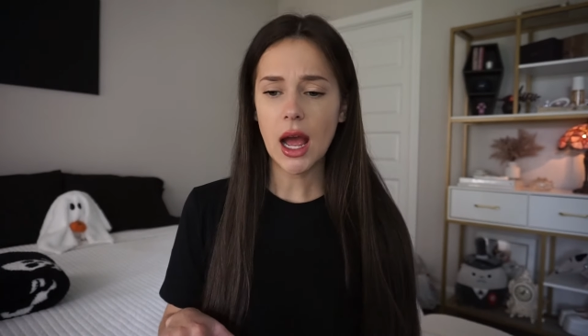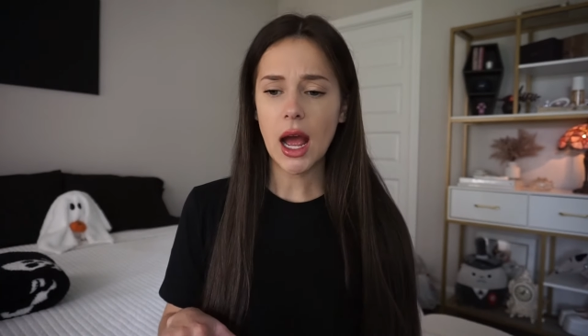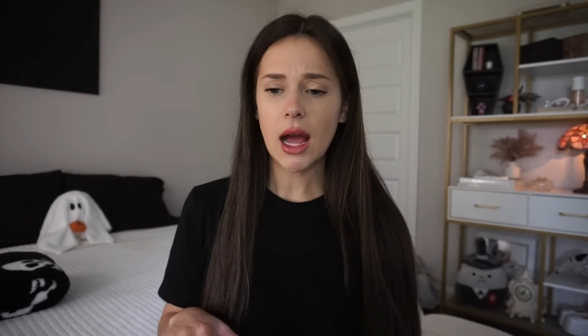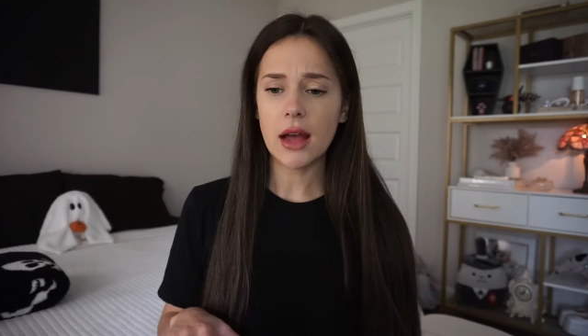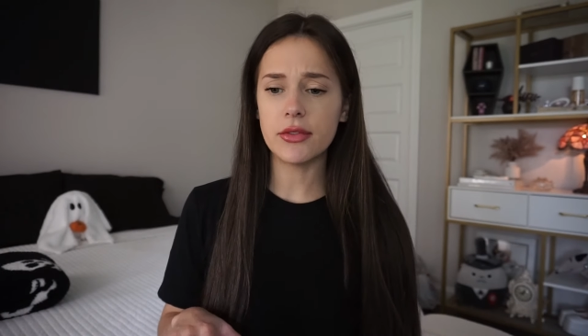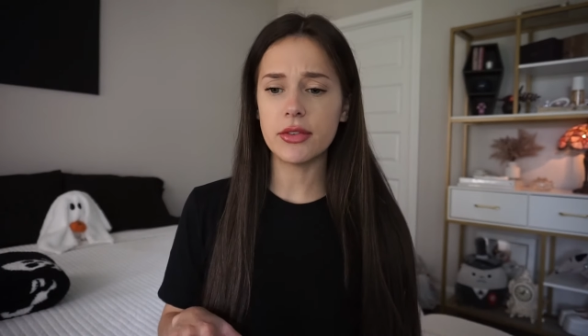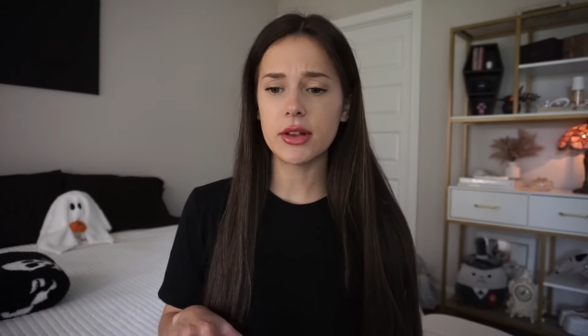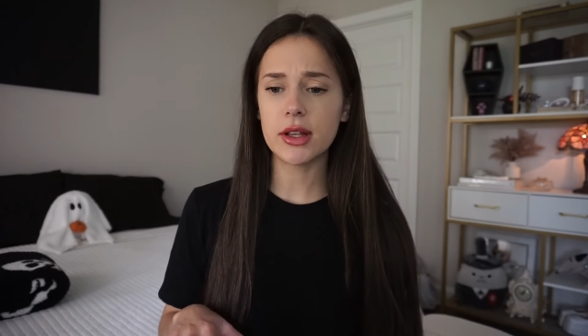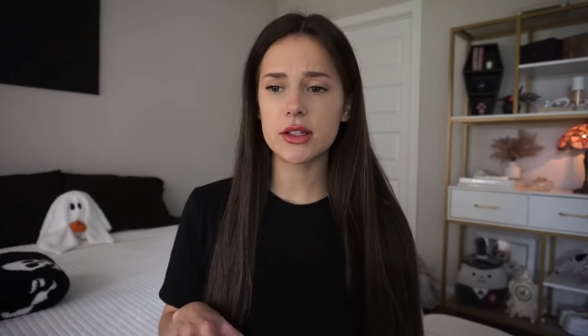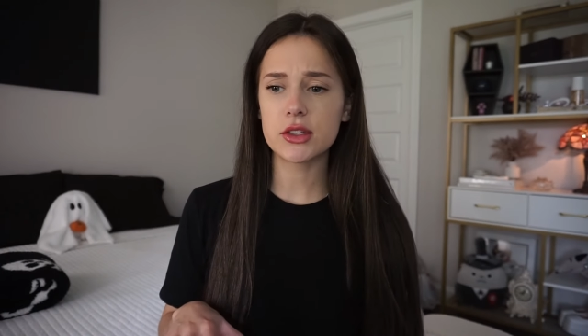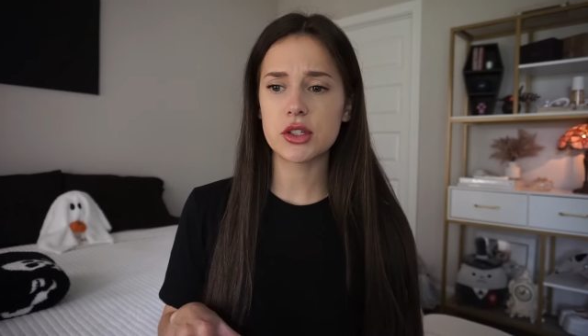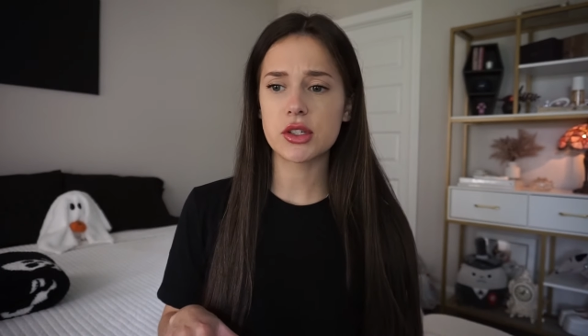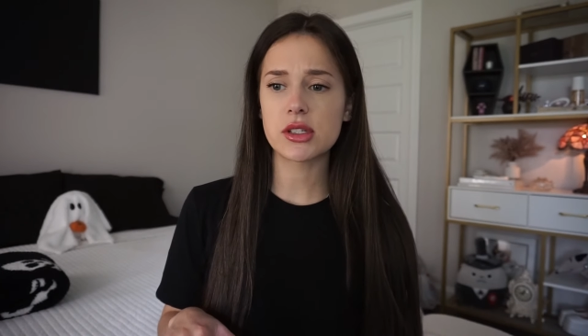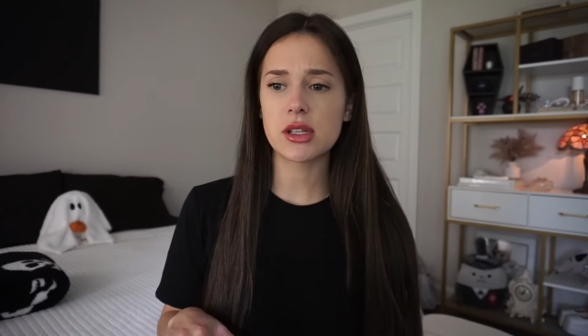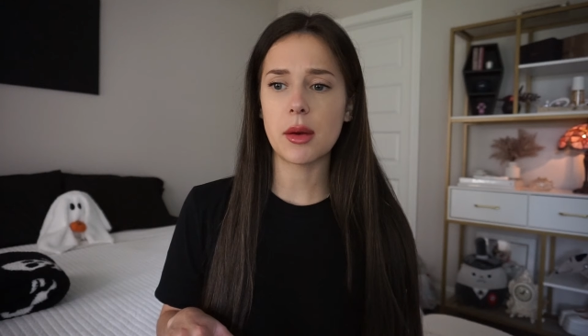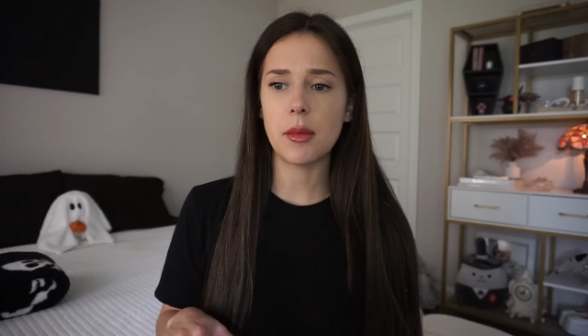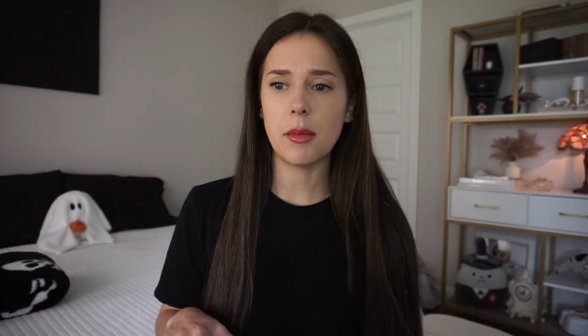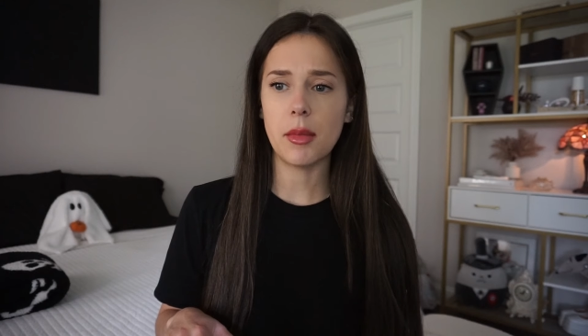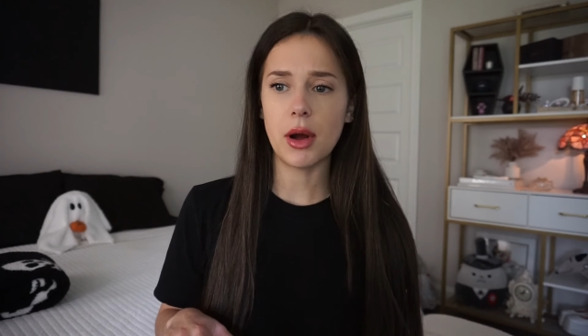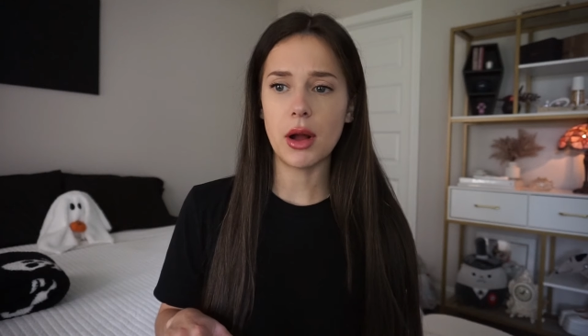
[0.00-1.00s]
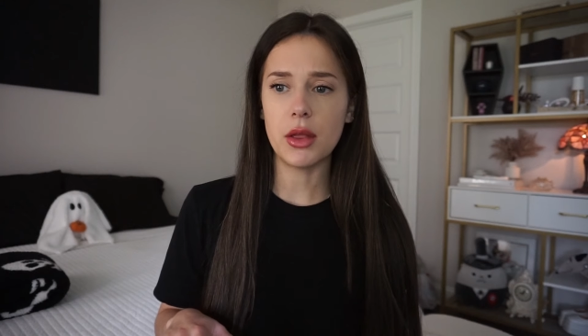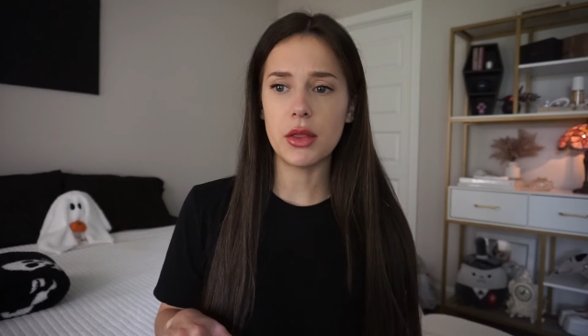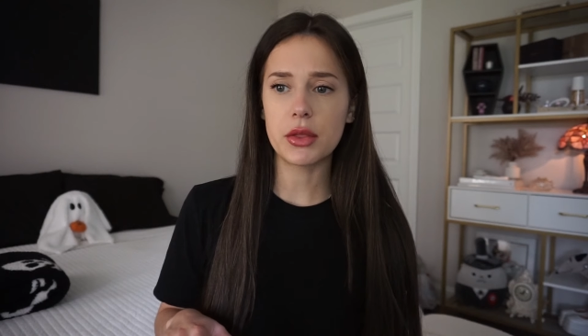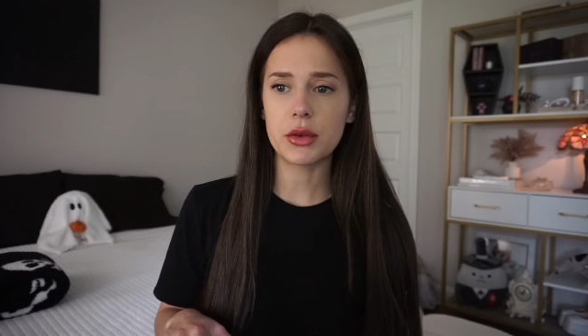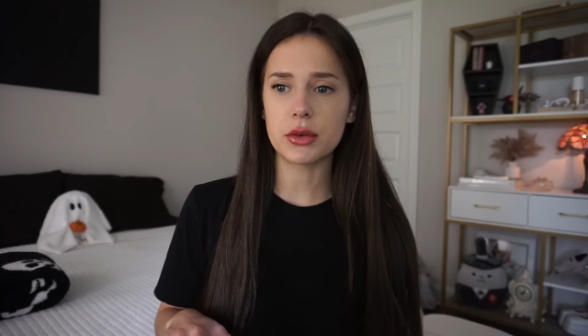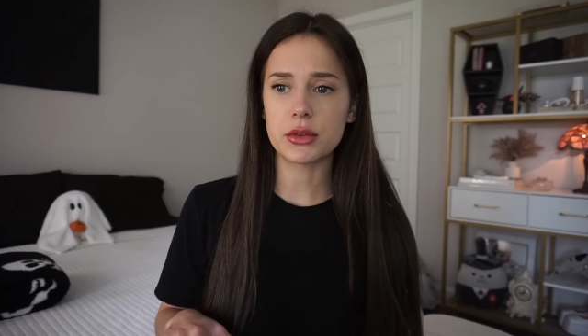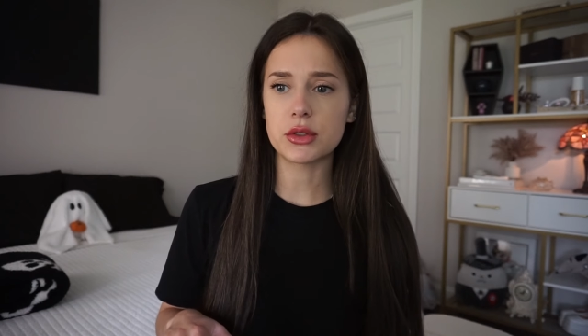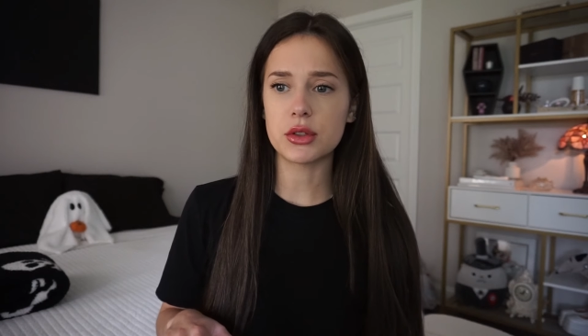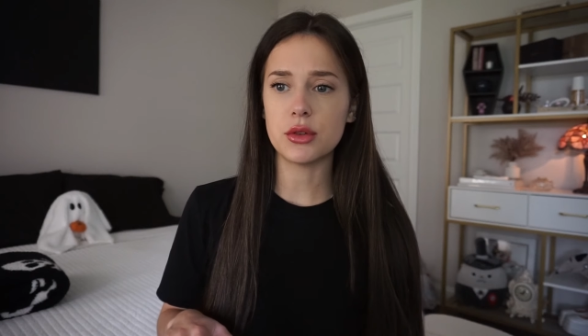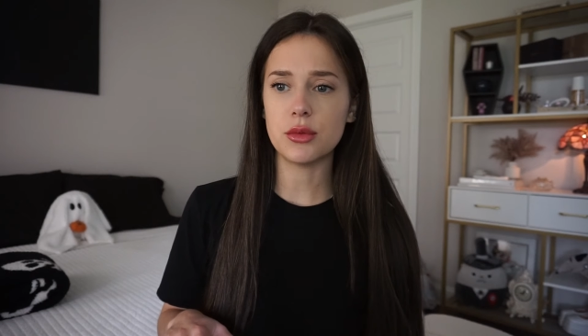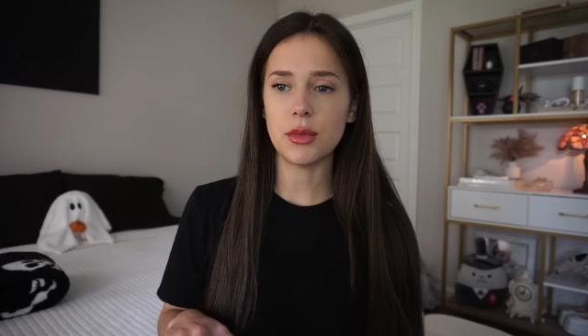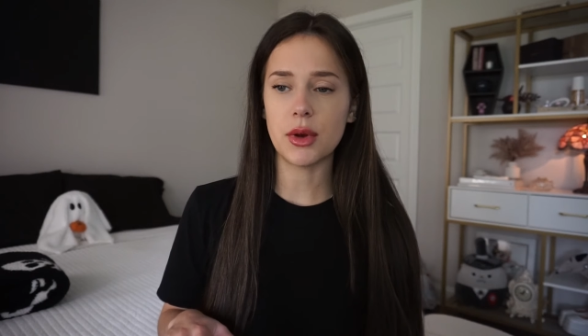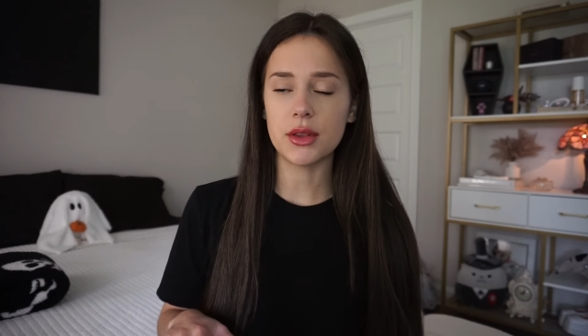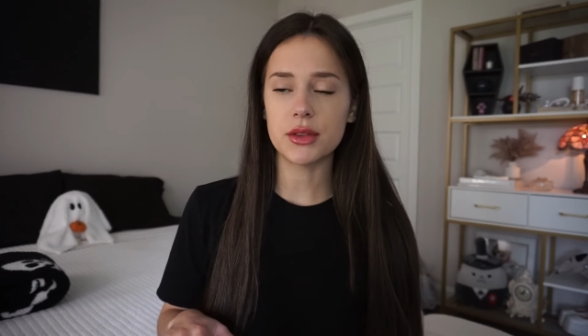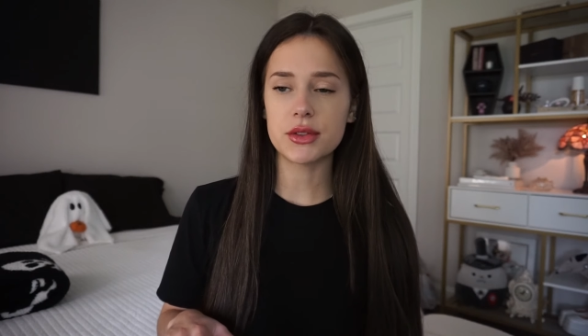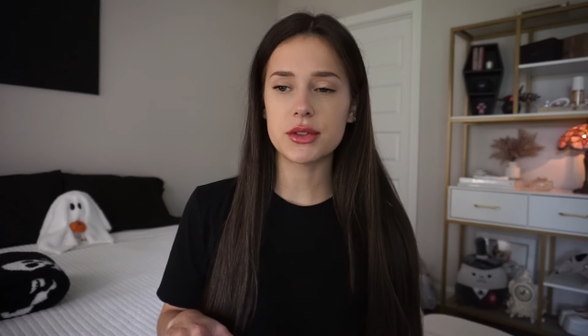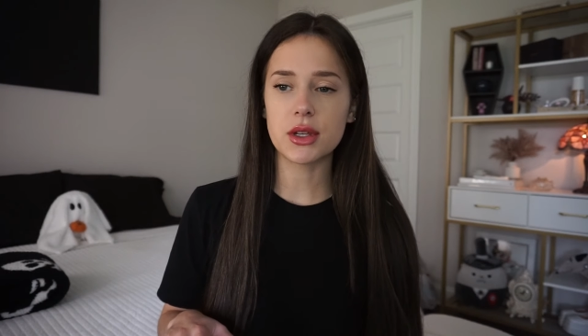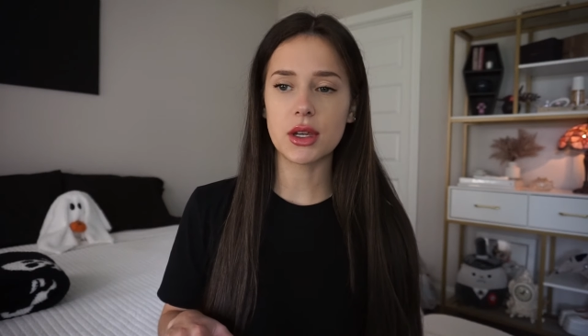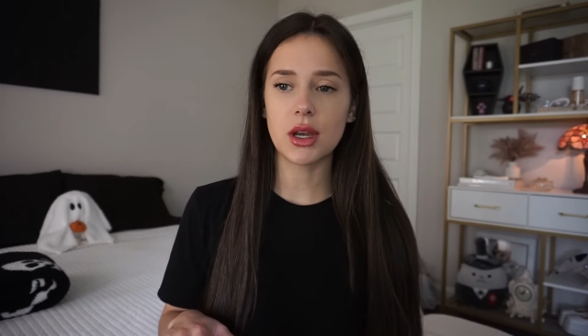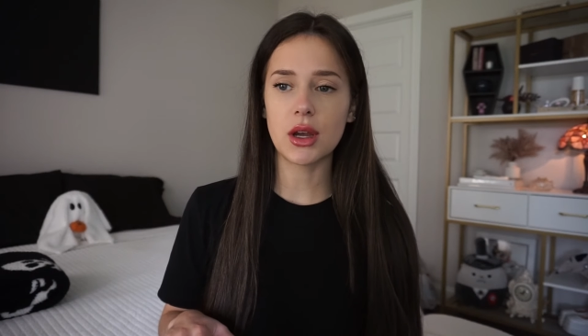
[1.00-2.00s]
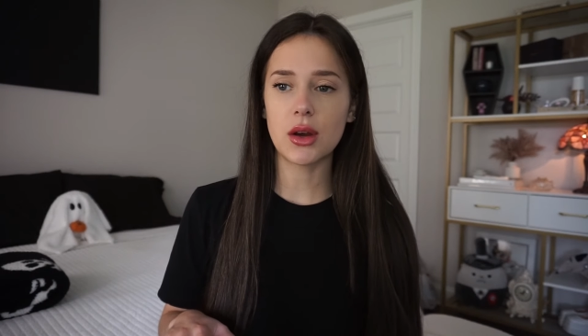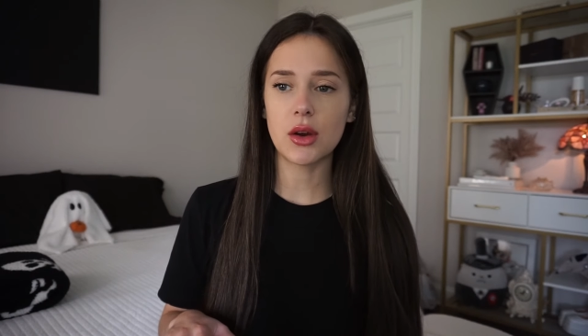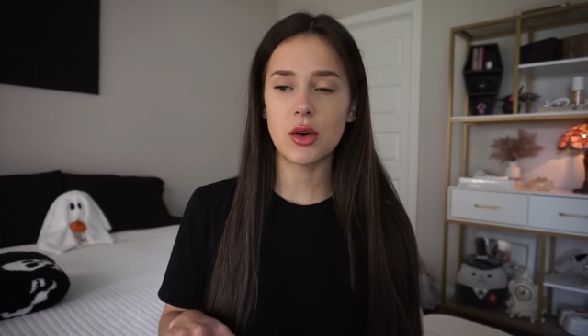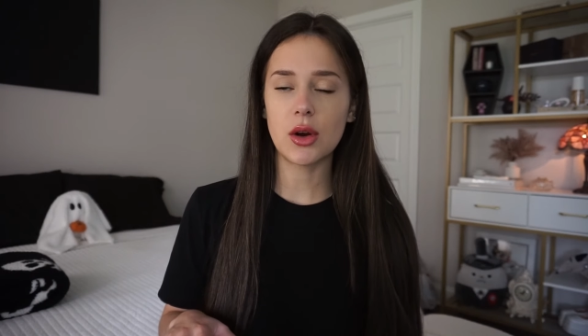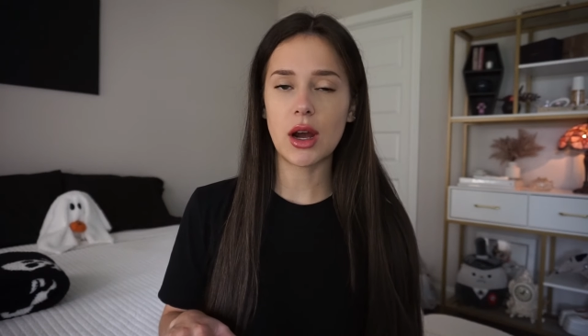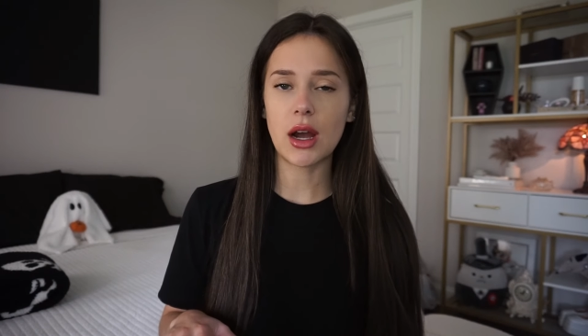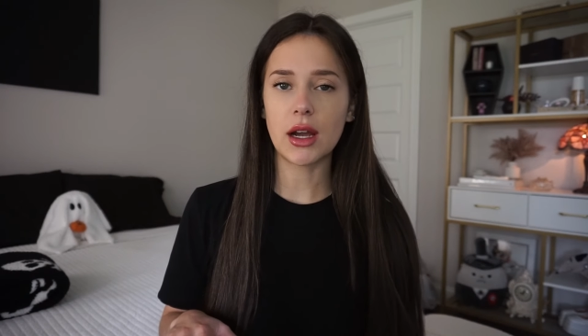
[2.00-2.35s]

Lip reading: I feel like just a month or 2 months ago,